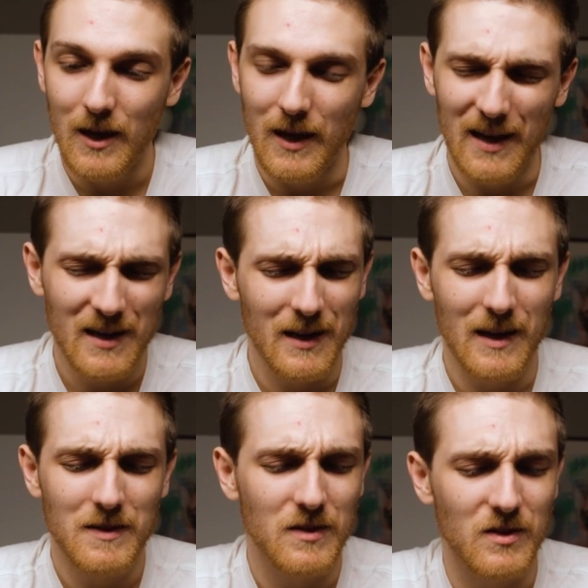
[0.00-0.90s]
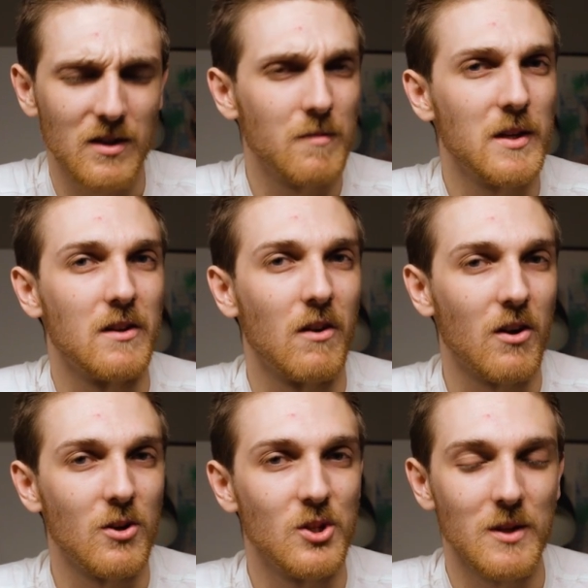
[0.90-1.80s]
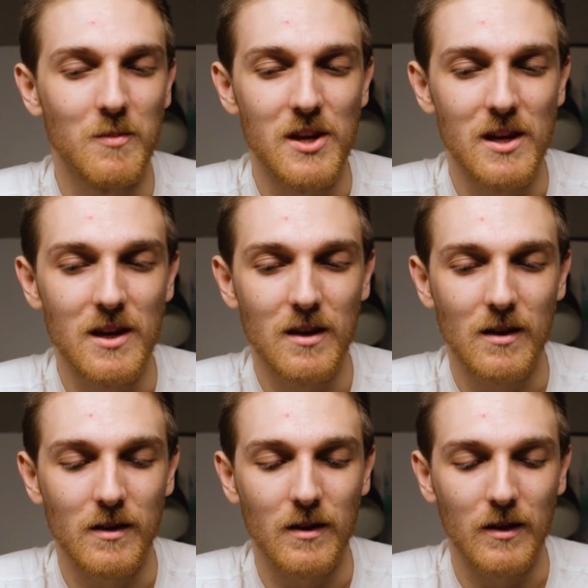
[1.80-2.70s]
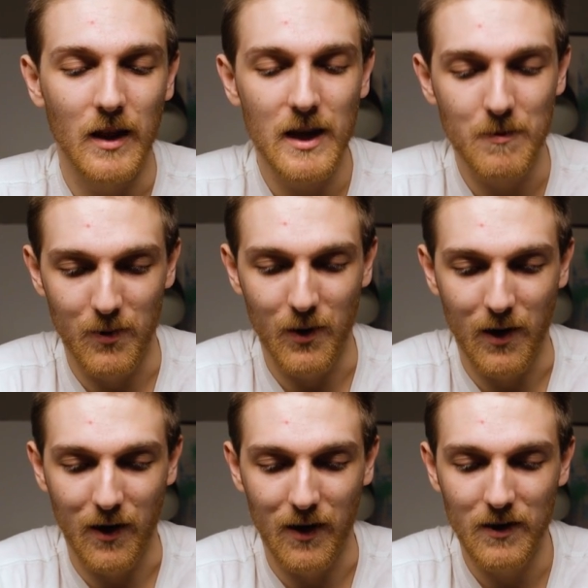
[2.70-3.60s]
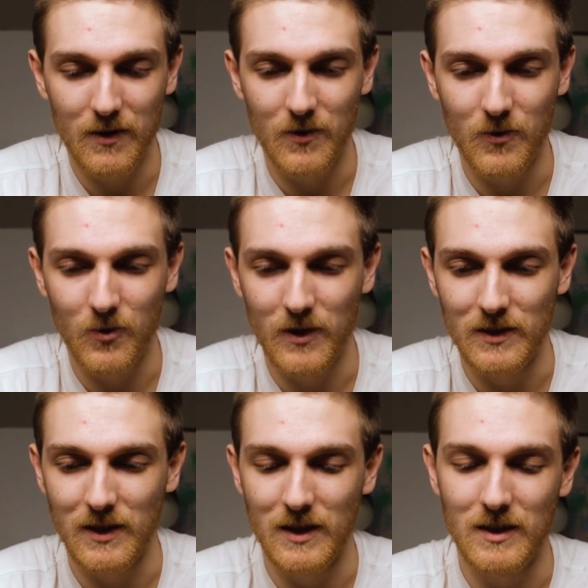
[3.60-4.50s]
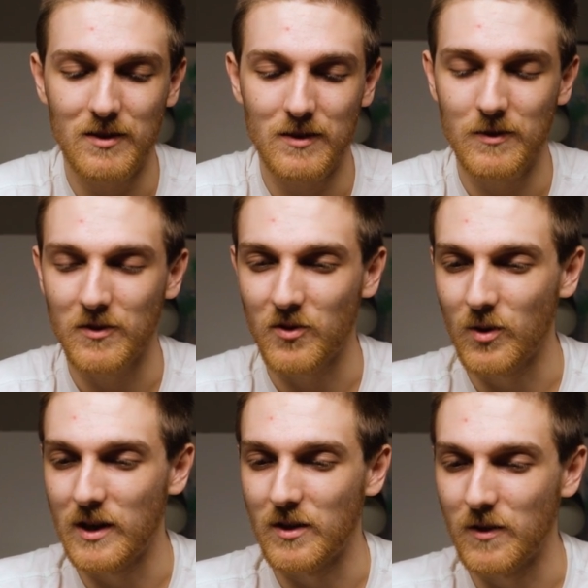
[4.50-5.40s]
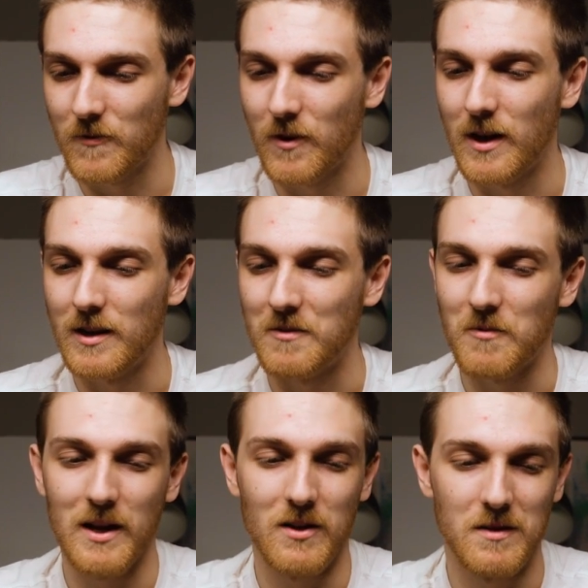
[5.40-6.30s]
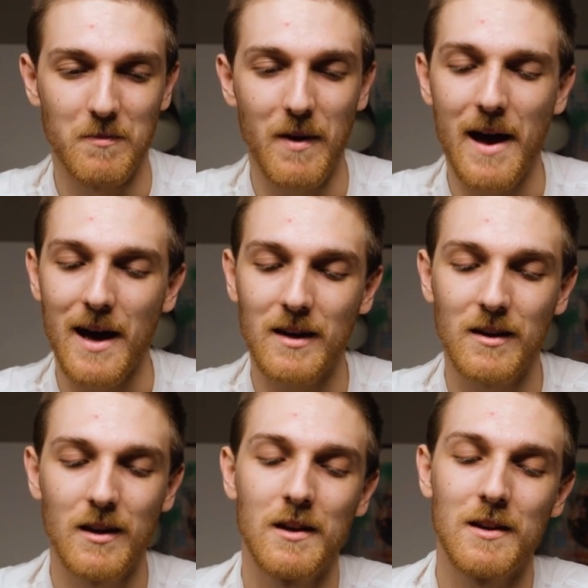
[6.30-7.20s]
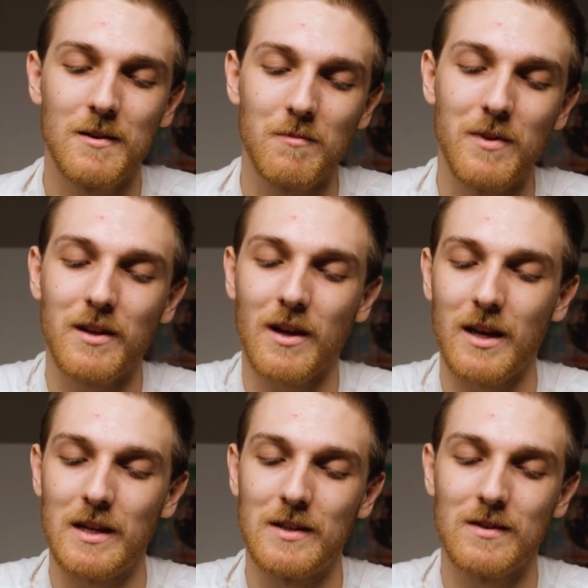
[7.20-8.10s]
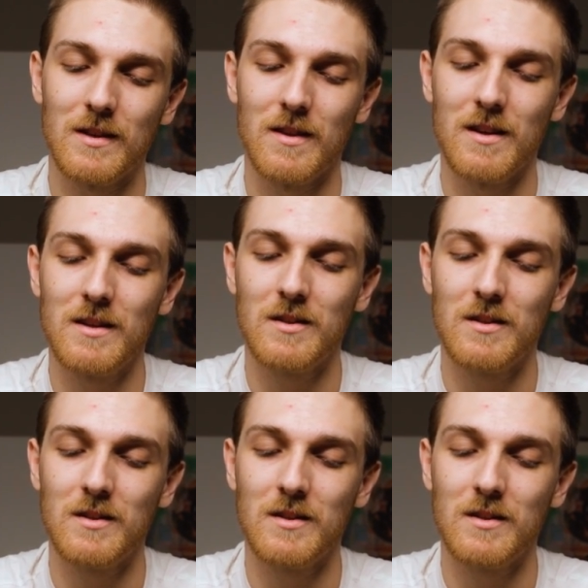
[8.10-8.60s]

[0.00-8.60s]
And I guess this is going to be an RGB light bar, or at least green on the front and red on the back, because this